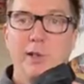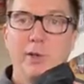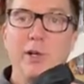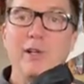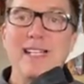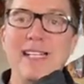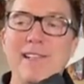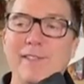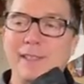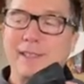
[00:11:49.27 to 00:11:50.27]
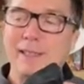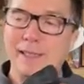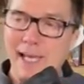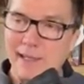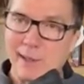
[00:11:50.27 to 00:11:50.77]
So they're
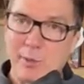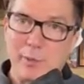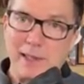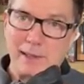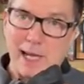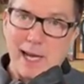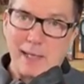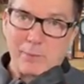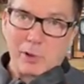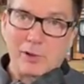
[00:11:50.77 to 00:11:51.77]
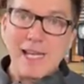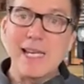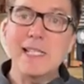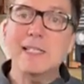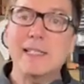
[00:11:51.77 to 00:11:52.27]
even less reliable
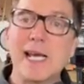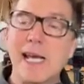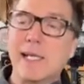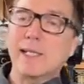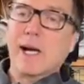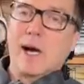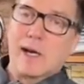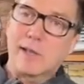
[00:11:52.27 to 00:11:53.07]
in Canon